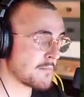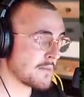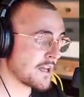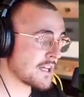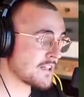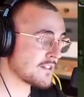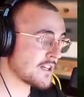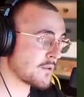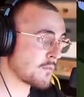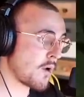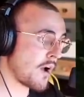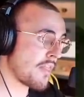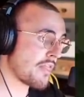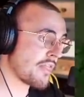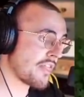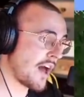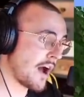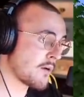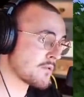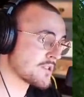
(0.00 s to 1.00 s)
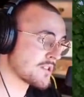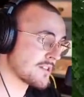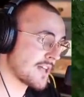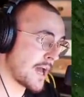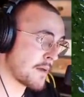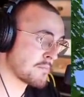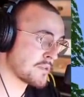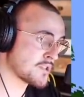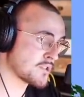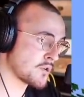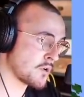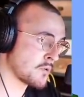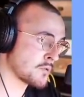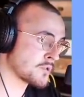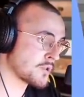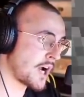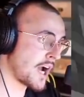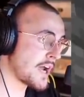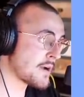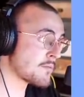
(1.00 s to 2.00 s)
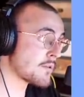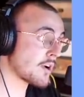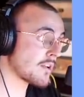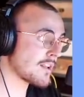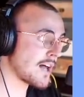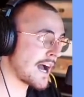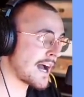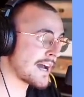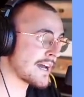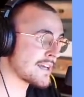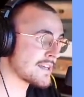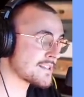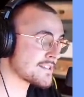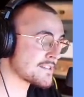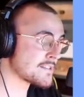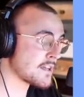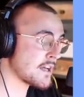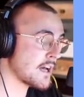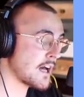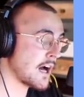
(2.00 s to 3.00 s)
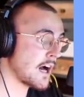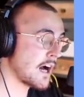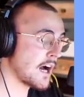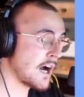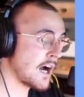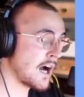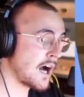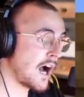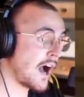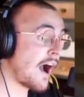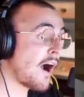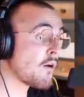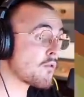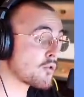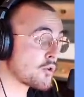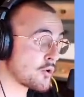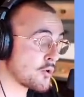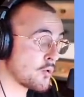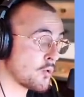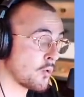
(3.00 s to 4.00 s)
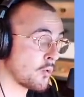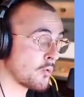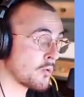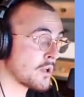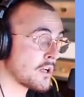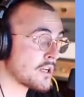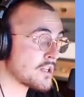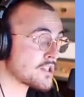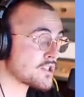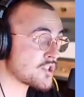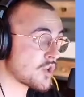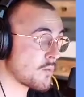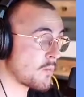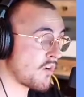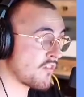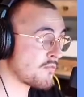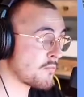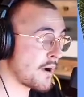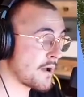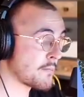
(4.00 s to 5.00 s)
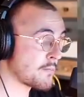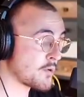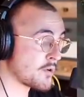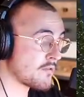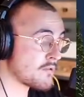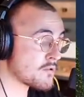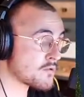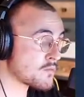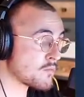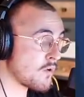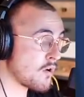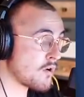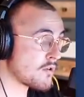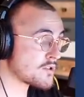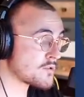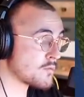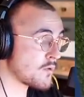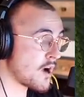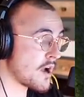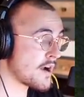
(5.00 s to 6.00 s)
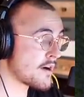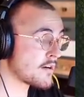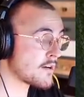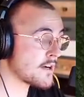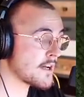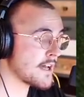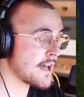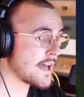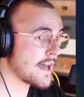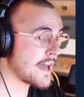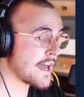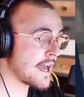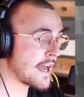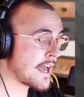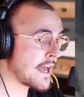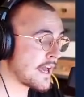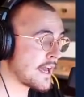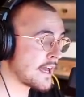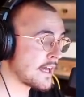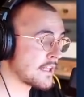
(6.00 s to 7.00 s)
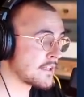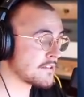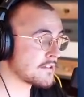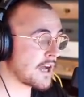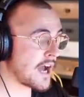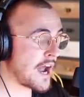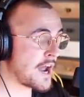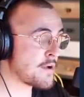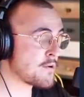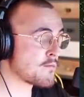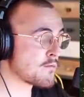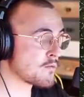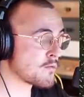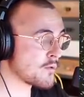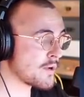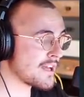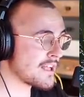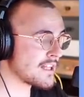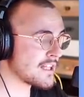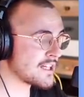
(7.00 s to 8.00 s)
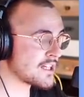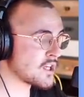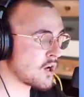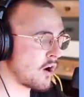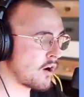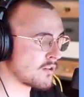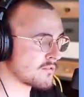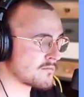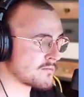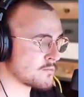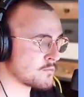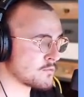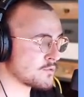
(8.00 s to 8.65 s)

making that 1000 episode, I realized how cool some of my previous words were, and I really got,